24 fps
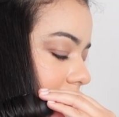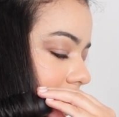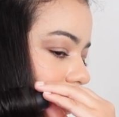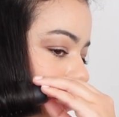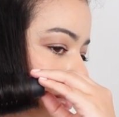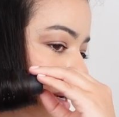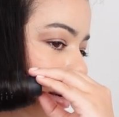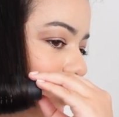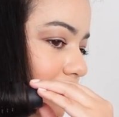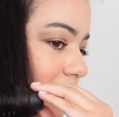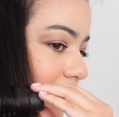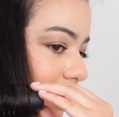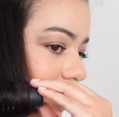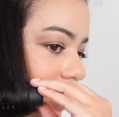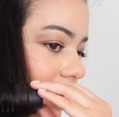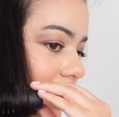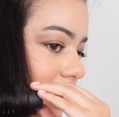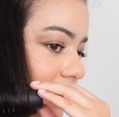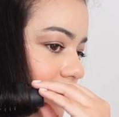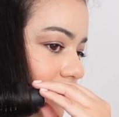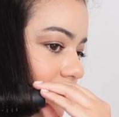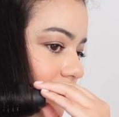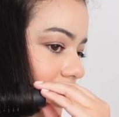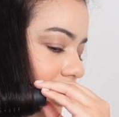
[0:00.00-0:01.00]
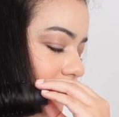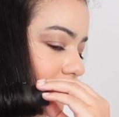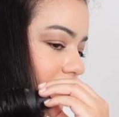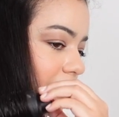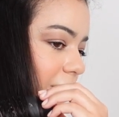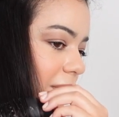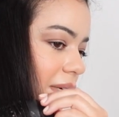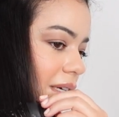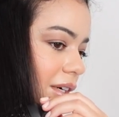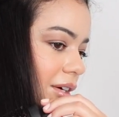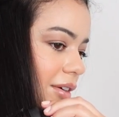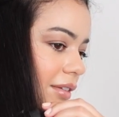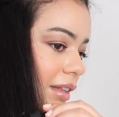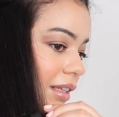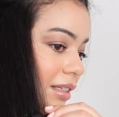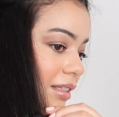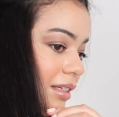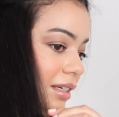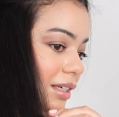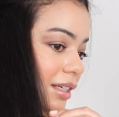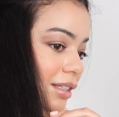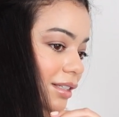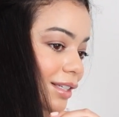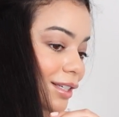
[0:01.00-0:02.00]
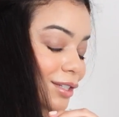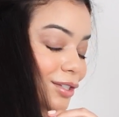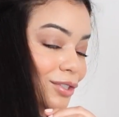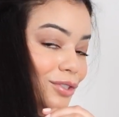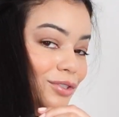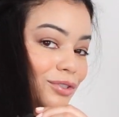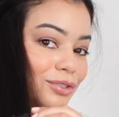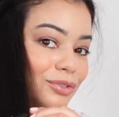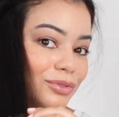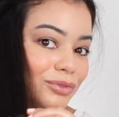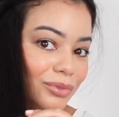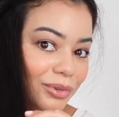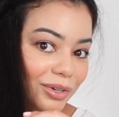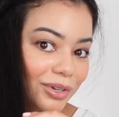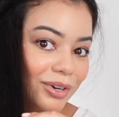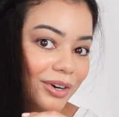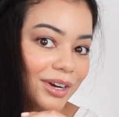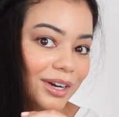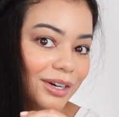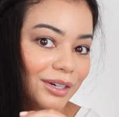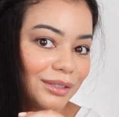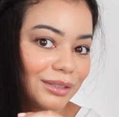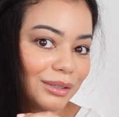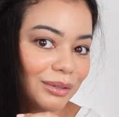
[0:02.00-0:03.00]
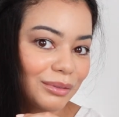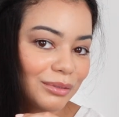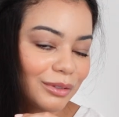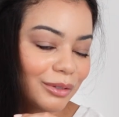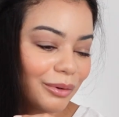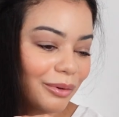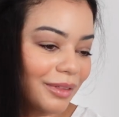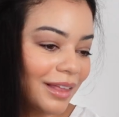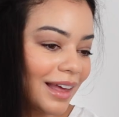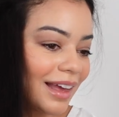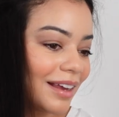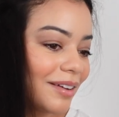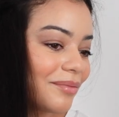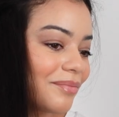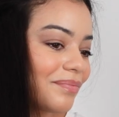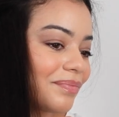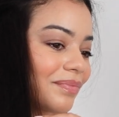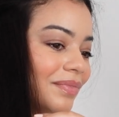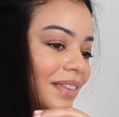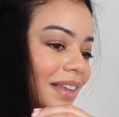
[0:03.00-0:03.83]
I'm not pulling it straight from here. That's going to destroy your hair. Don't do that.